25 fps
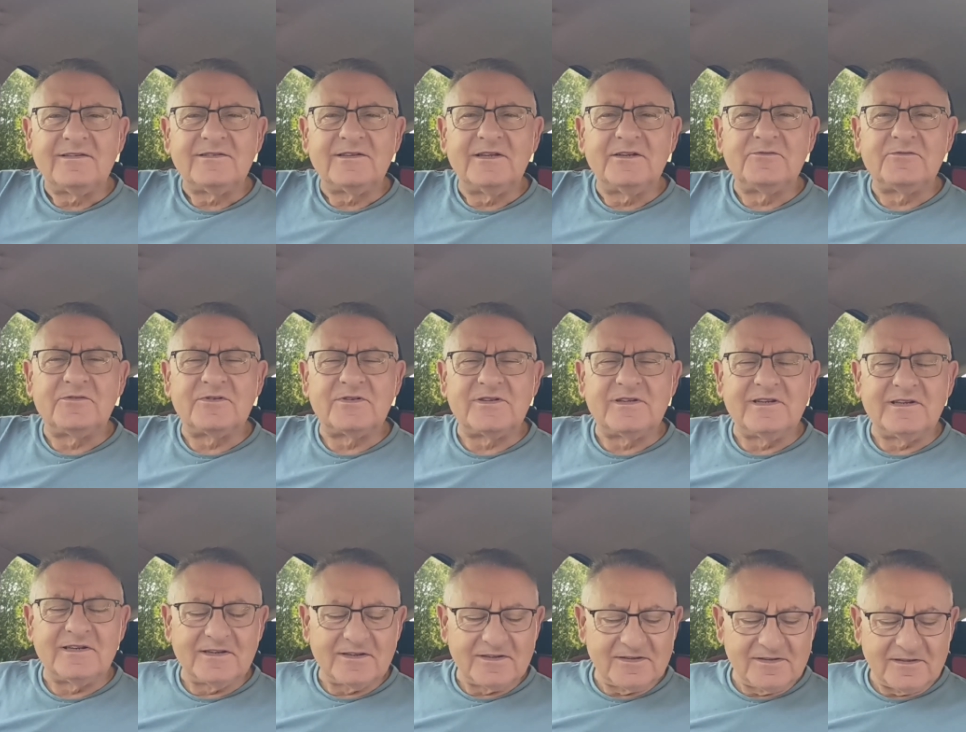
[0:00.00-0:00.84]
It's
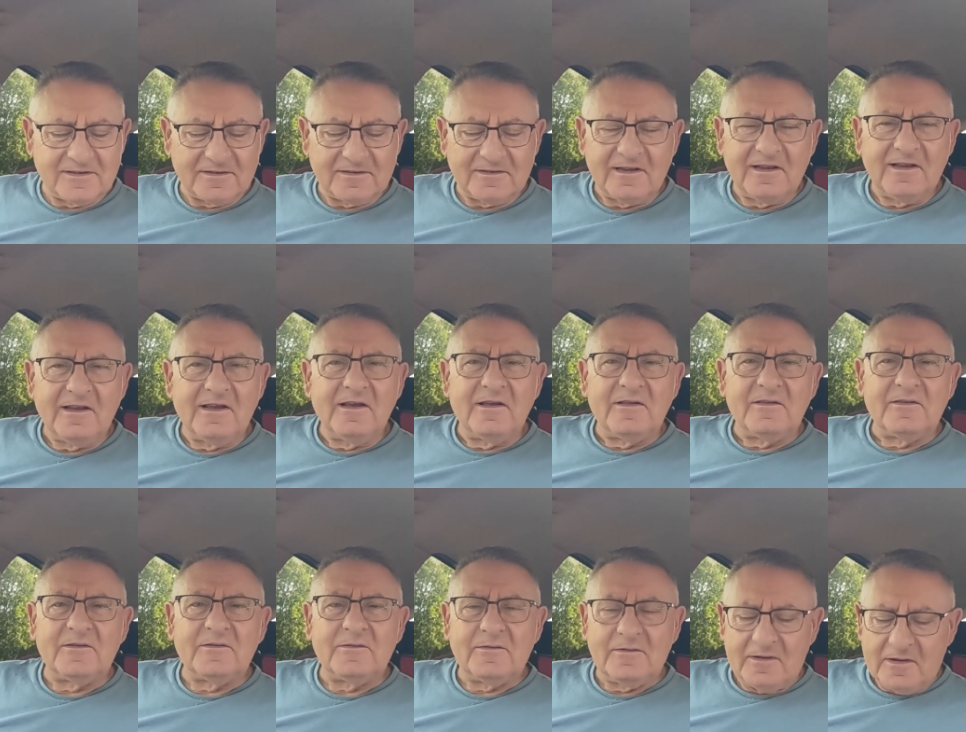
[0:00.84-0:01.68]
interesting, isn't it?
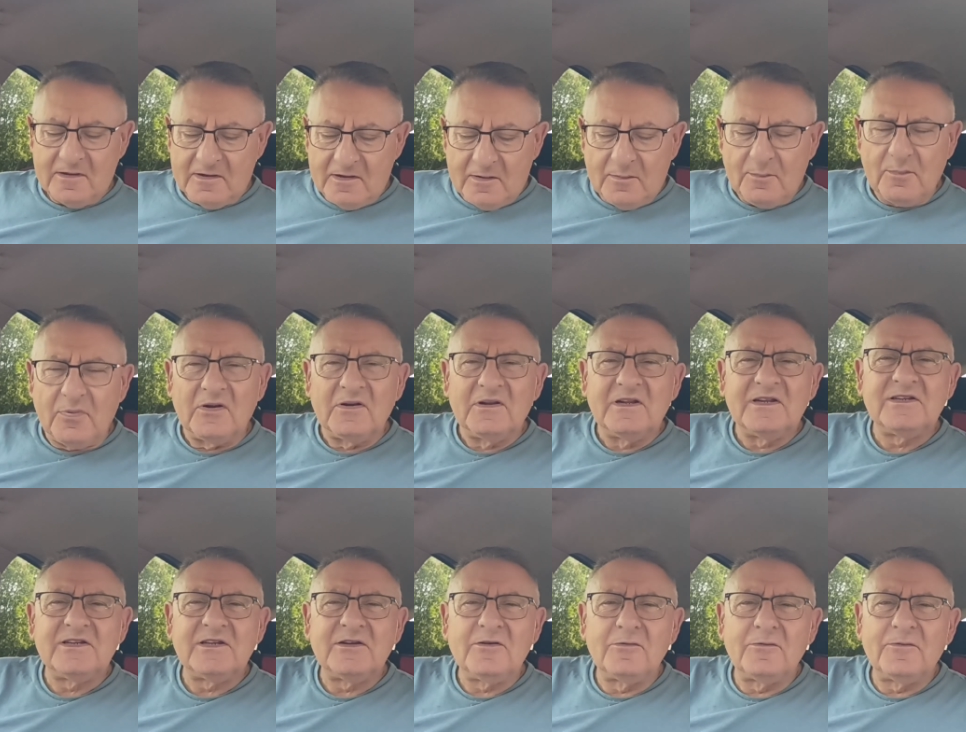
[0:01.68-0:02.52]
That
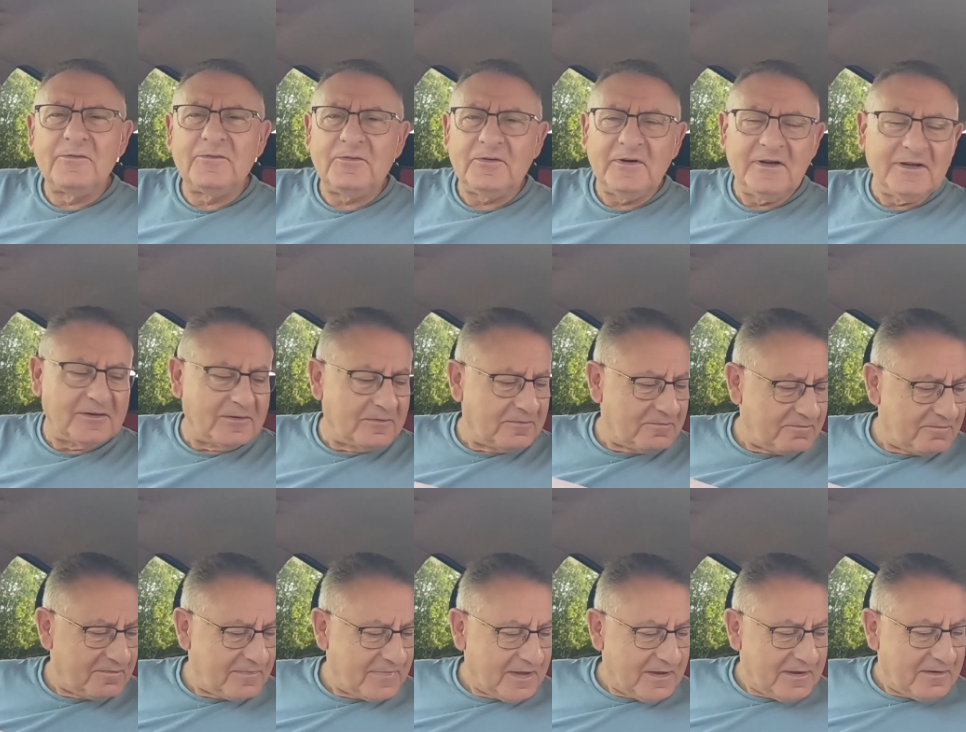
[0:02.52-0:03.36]
political
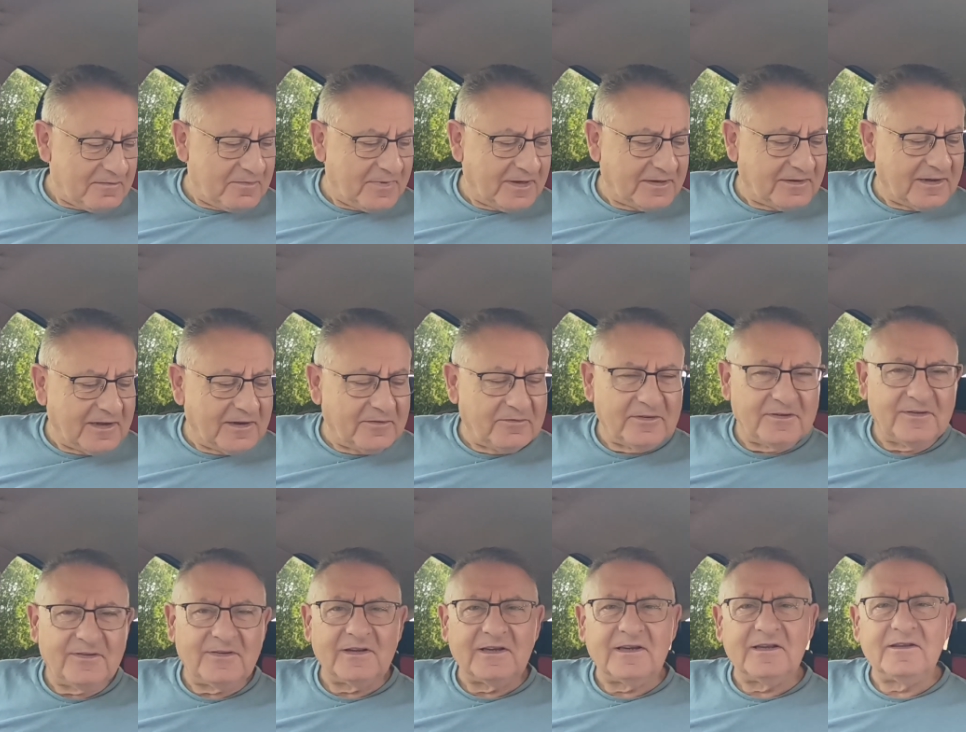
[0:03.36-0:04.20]
freedom meant
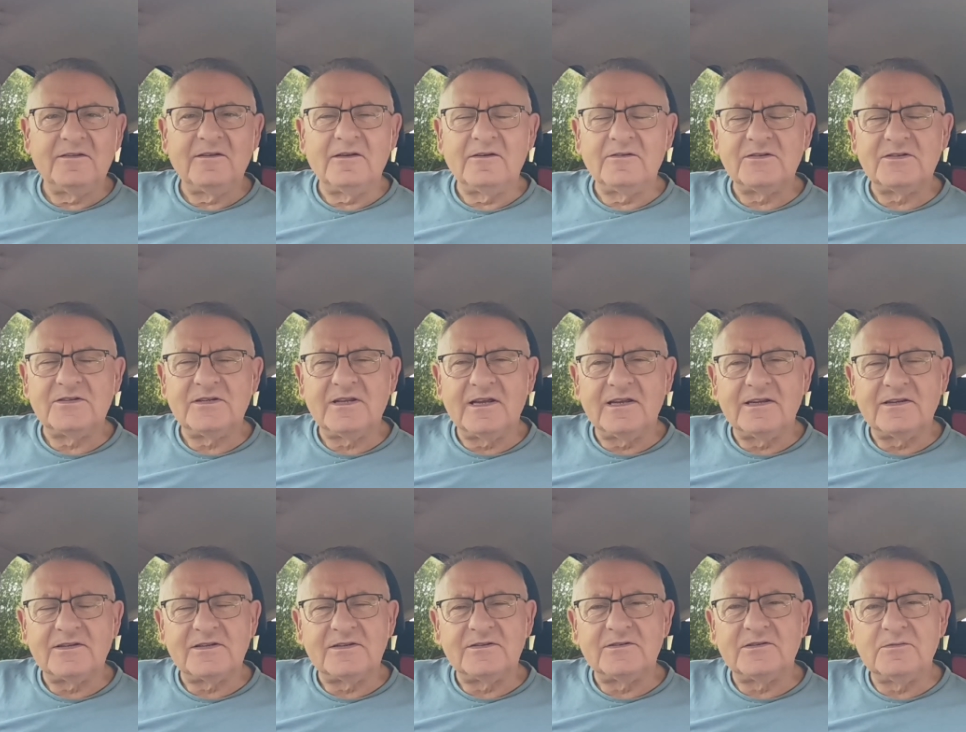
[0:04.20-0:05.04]
everything in those
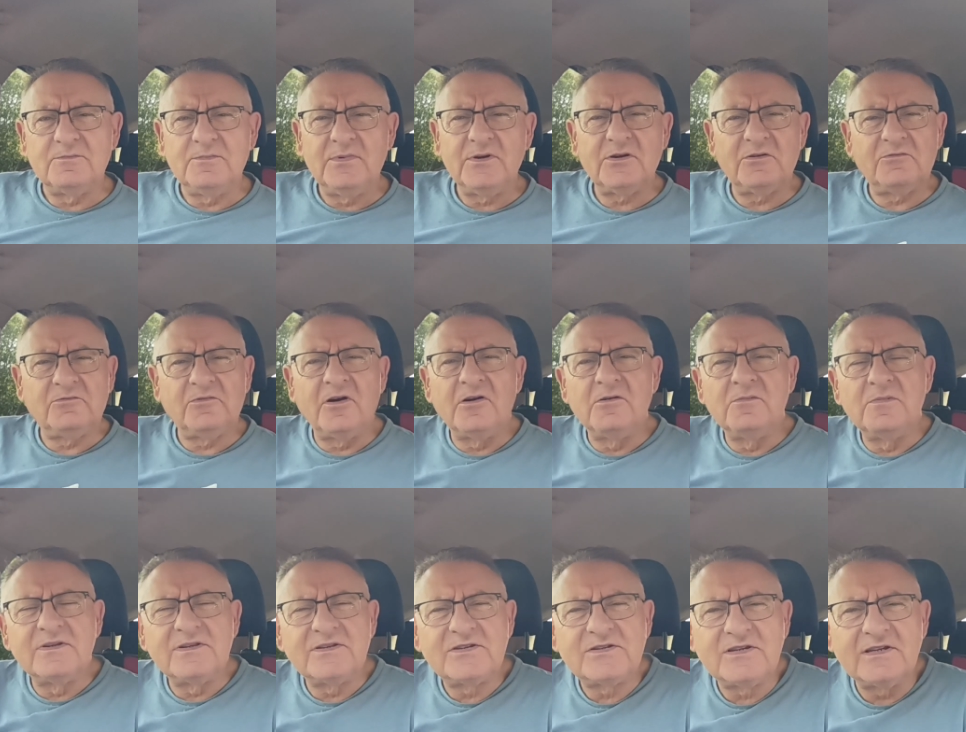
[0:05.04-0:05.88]
days, and to be a
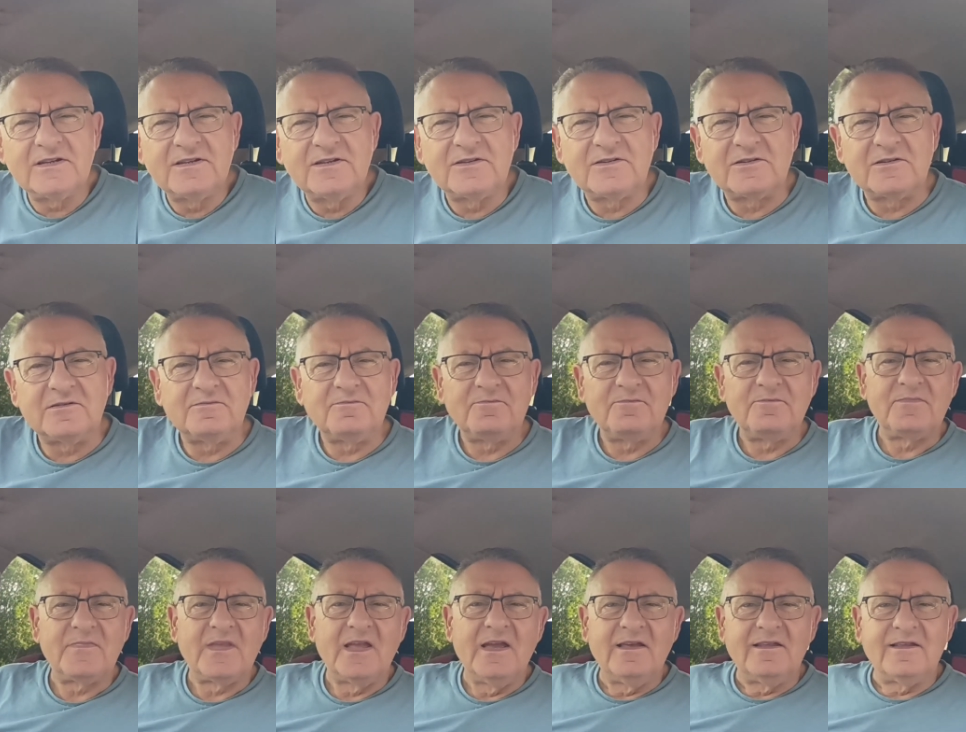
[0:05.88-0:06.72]
Roman citizen,
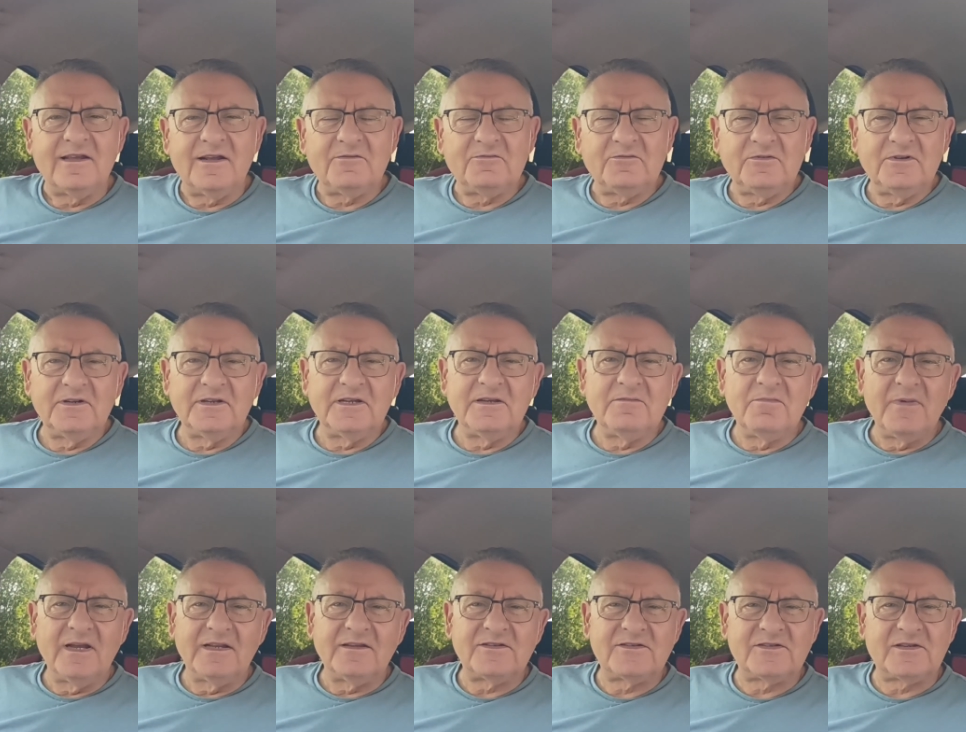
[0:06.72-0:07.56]
that
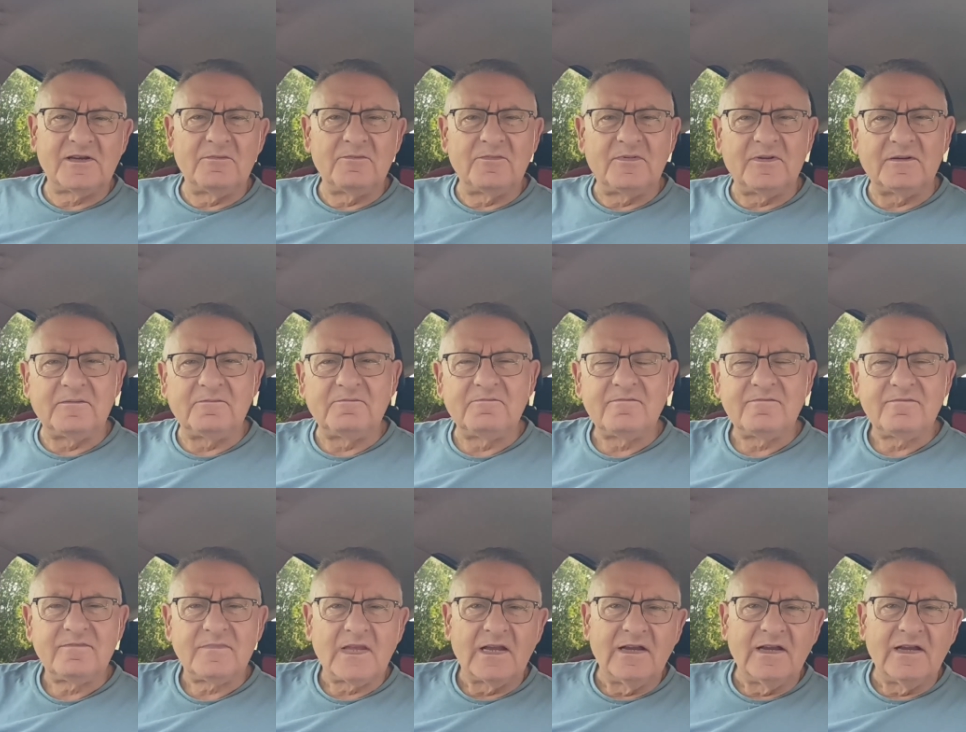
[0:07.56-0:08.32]
really meant something.